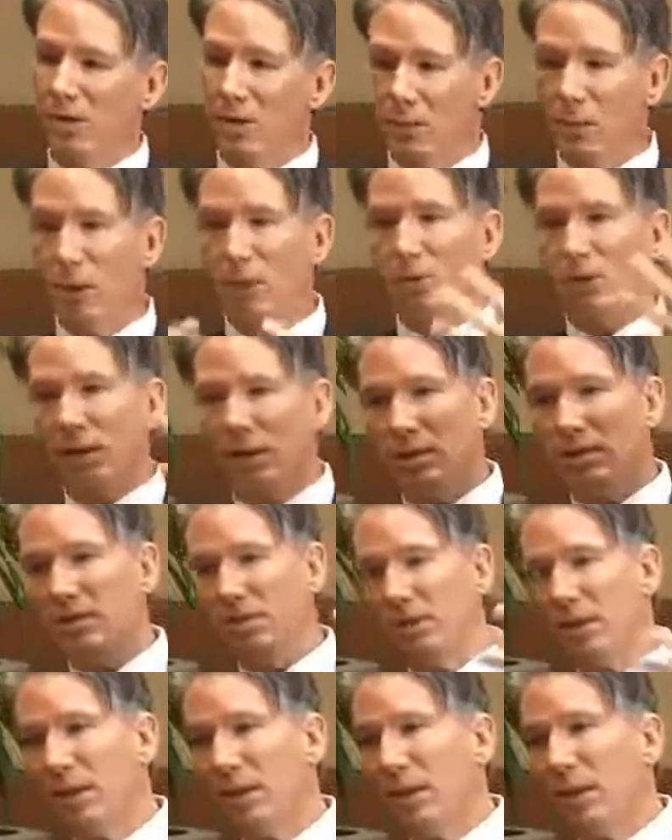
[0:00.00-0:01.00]
pneumonia,
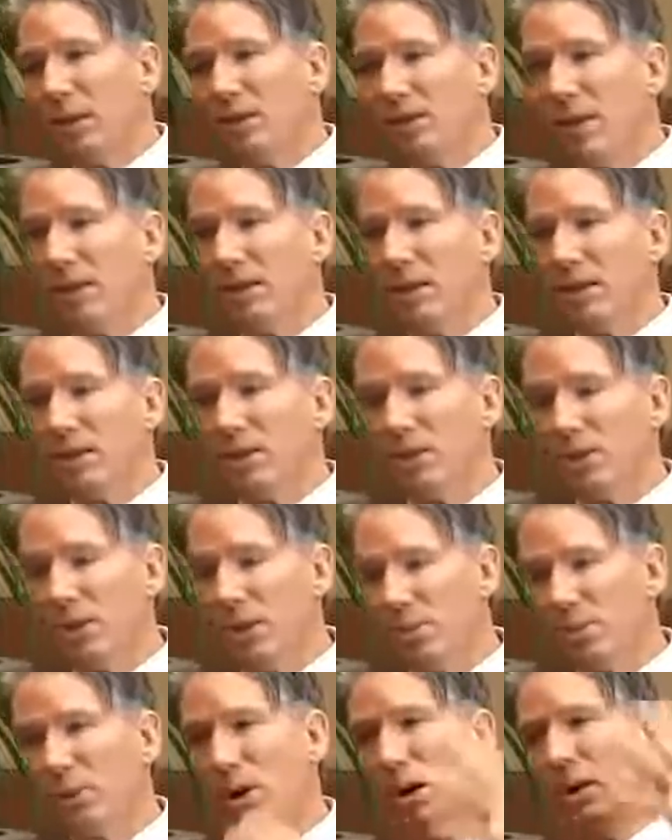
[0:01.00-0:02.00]
they can
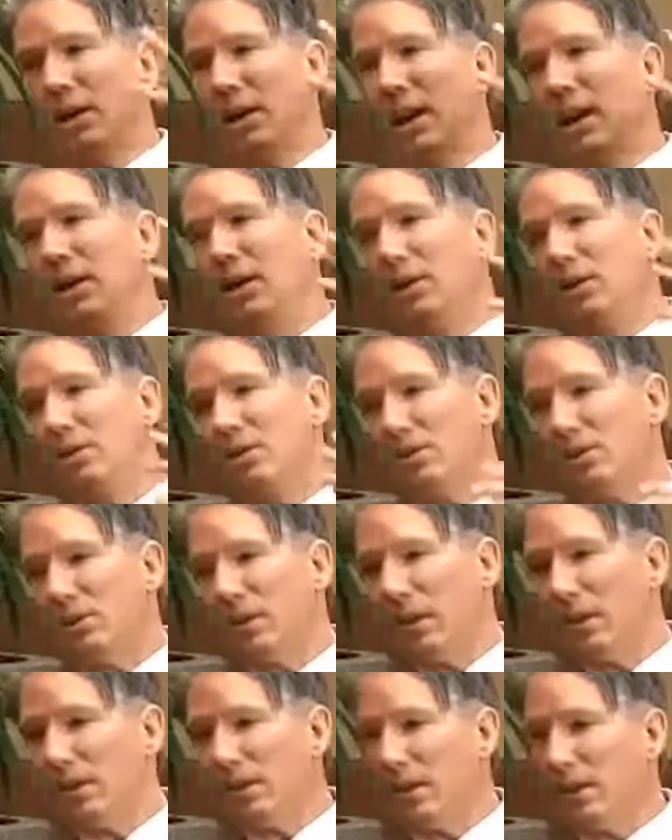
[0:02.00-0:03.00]
cure bronchitis,
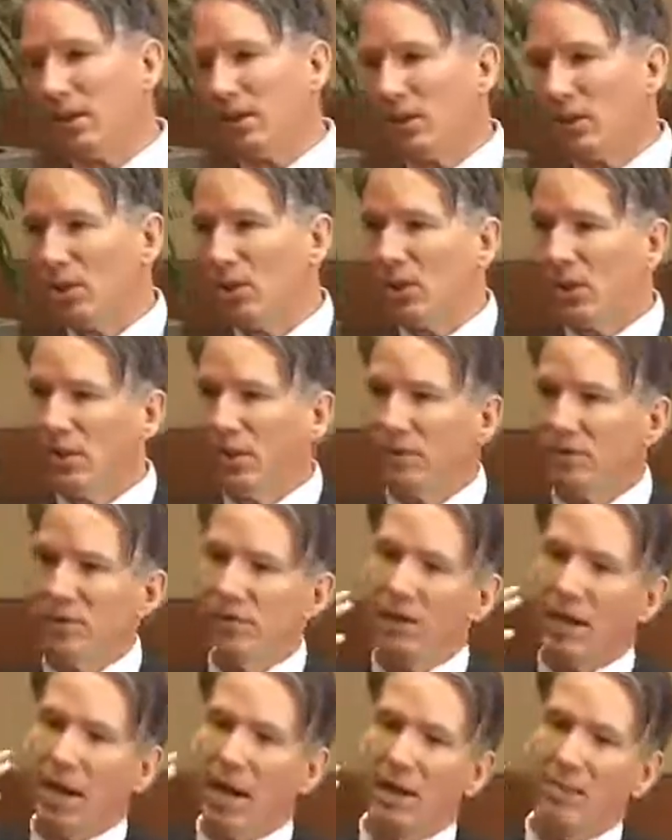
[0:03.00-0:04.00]
they can cure
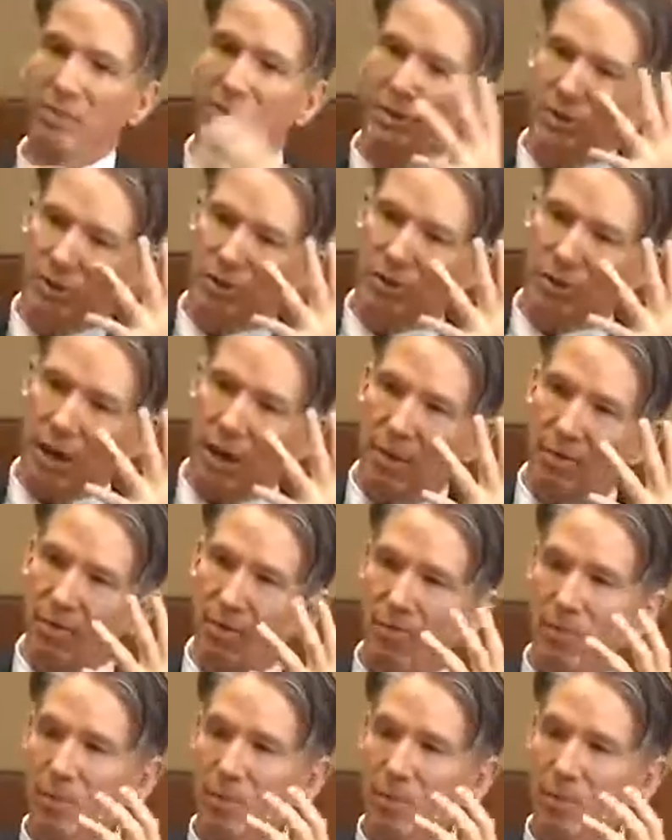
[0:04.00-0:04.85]
staph and strep,